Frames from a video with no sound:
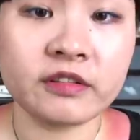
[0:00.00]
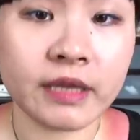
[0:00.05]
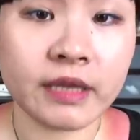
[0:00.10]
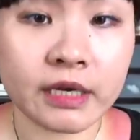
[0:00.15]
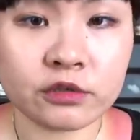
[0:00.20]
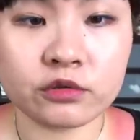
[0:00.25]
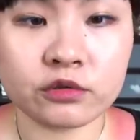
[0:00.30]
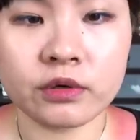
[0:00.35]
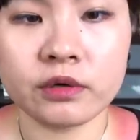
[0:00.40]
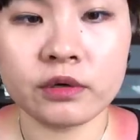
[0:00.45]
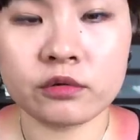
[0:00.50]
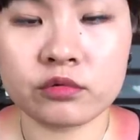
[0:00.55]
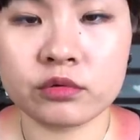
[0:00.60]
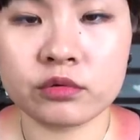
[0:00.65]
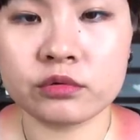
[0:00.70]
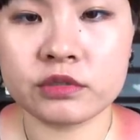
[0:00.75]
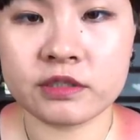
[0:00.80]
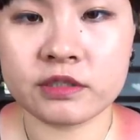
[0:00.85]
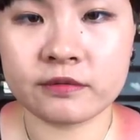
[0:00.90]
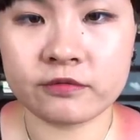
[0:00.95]
natural and
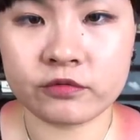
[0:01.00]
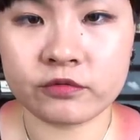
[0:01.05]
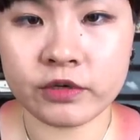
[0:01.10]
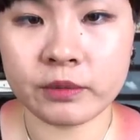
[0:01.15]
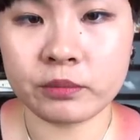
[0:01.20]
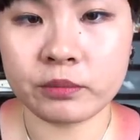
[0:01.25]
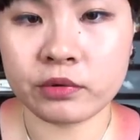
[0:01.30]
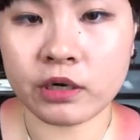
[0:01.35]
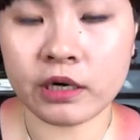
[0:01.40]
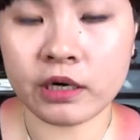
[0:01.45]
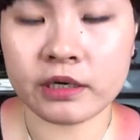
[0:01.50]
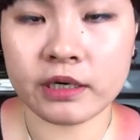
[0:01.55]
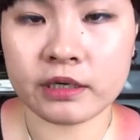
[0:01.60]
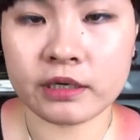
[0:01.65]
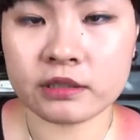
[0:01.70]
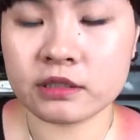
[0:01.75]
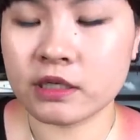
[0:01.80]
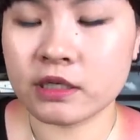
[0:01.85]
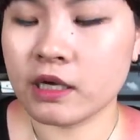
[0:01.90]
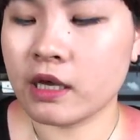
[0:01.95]
cruelty-free
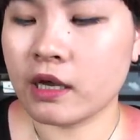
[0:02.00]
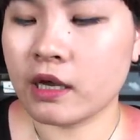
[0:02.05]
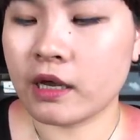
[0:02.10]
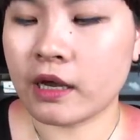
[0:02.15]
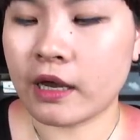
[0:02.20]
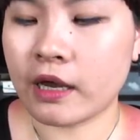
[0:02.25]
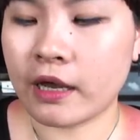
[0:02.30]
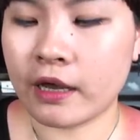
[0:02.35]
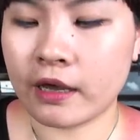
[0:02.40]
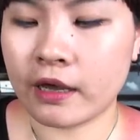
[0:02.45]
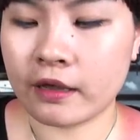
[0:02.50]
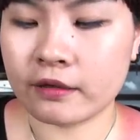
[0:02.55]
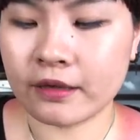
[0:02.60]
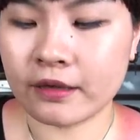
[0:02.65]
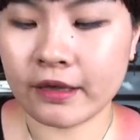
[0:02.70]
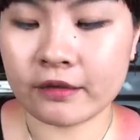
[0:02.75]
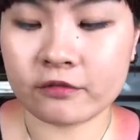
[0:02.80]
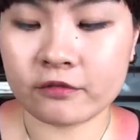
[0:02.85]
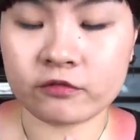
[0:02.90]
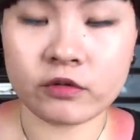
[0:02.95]
product, and
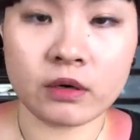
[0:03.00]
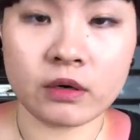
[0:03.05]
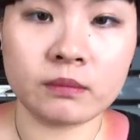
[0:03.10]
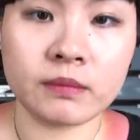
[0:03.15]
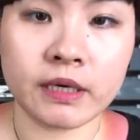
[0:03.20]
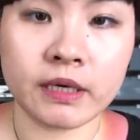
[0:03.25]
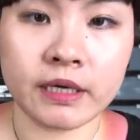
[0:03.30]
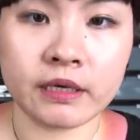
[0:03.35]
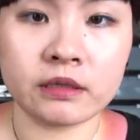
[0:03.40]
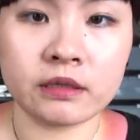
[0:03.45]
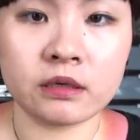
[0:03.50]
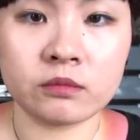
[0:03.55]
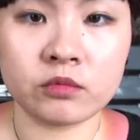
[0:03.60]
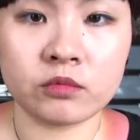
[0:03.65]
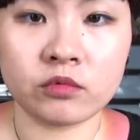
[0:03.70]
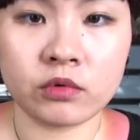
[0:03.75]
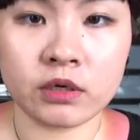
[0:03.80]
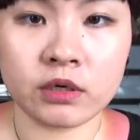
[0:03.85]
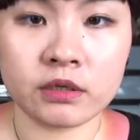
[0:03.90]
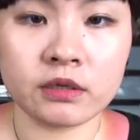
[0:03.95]
and from my number
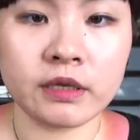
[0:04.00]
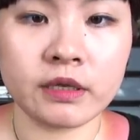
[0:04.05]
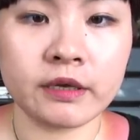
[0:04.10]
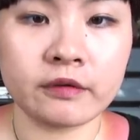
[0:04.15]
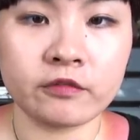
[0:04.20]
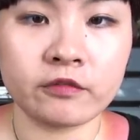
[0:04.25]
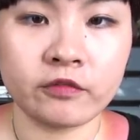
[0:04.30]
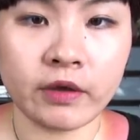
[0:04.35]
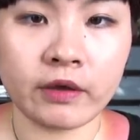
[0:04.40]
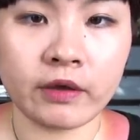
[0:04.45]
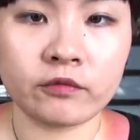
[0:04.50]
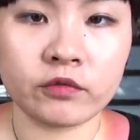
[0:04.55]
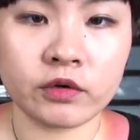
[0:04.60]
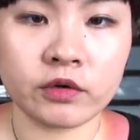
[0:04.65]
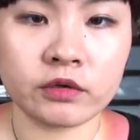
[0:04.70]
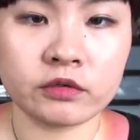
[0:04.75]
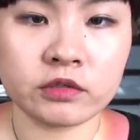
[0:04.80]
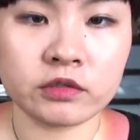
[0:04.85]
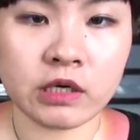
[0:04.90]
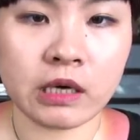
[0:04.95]
one like
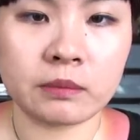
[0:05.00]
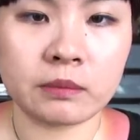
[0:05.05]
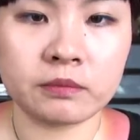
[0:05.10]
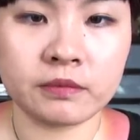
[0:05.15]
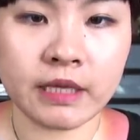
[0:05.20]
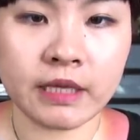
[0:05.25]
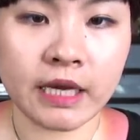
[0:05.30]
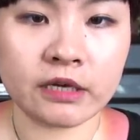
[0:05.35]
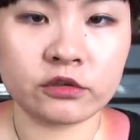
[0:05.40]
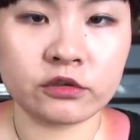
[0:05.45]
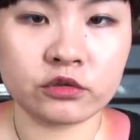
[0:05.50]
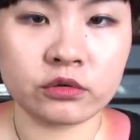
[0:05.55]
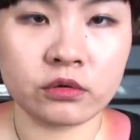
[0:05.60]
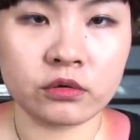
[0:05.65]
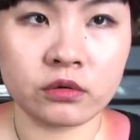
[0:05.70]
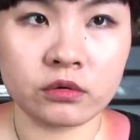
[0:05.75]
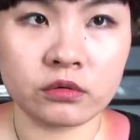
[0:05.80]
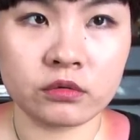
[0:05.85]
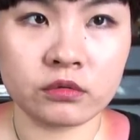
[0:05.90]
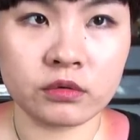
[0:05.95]
favorite top
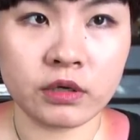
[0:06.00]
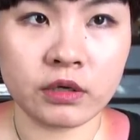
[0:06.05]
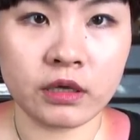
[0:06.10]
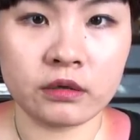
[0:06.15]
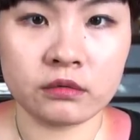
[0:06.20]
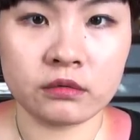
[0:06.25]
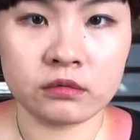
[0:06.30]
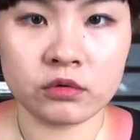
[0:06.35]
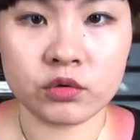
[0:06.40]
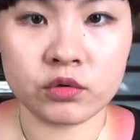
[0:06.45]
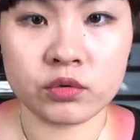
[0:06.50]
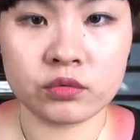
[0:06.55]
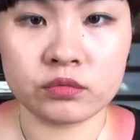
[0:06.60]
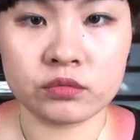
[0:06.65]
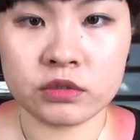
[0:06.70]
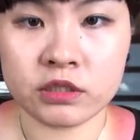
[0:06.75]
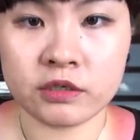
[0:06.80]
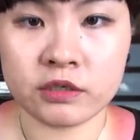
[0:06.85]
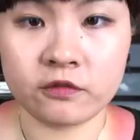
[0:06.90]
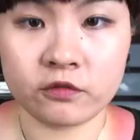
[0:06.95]
natural and
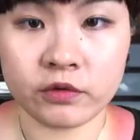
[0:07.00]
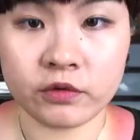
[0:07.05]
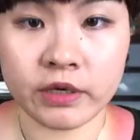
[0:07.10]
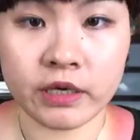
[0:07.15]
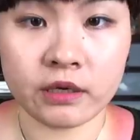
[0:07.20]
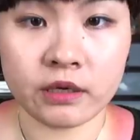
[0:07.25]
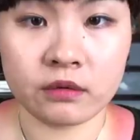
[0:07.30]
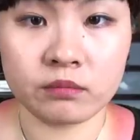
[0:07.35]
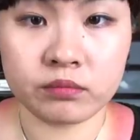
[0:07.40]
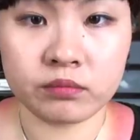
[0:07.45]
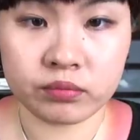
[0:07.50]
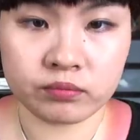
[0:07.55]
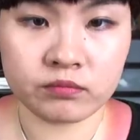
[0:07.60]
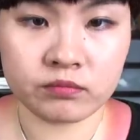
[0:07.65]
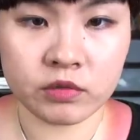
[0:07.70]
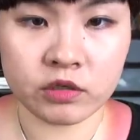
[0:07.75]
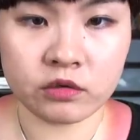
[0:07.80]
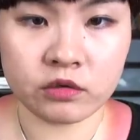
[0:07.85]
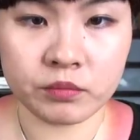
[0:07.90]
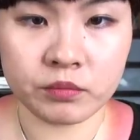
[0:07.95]
cruelty-free,
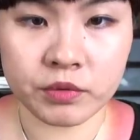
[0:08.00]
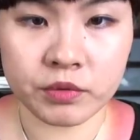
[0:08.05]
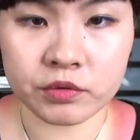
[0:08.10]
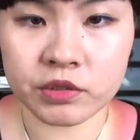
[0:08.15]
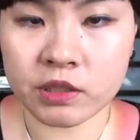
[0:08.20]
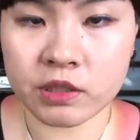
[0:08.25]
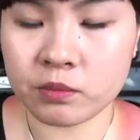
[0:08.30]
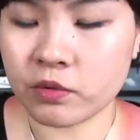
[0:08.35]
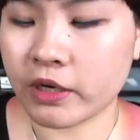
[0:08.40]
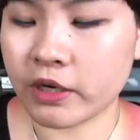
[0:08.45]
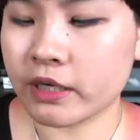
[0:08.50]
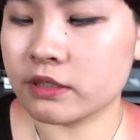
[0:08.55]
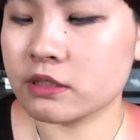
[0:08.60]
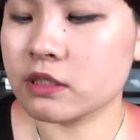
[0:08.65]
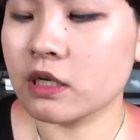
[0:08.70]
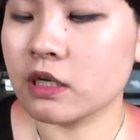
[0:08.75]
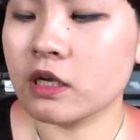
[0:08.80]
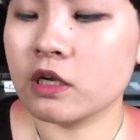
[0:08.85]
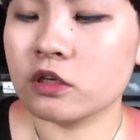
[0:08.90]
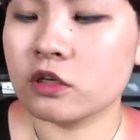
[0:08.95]
you know, beauty
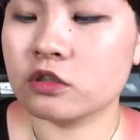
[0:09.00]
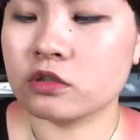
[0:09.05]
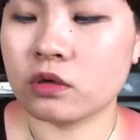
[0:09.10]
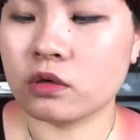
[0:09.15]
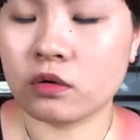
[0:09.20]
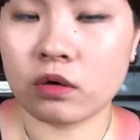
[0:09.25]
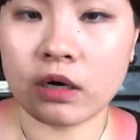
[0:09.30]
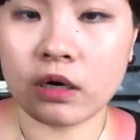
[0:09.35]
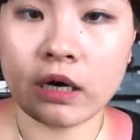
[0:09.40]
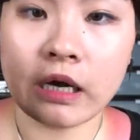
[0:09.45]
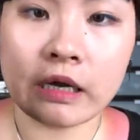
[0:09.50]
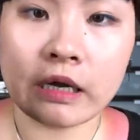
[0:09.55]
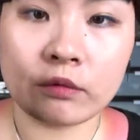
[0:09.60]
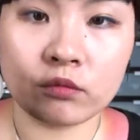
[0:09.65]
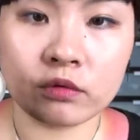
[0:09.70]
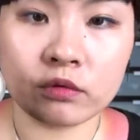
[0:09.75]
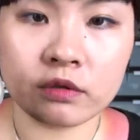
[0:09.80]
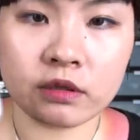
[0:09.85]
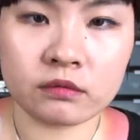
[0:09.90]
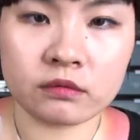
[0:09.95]
brands. So I
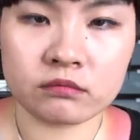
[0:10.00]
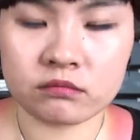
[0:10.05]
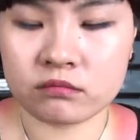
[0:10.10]
would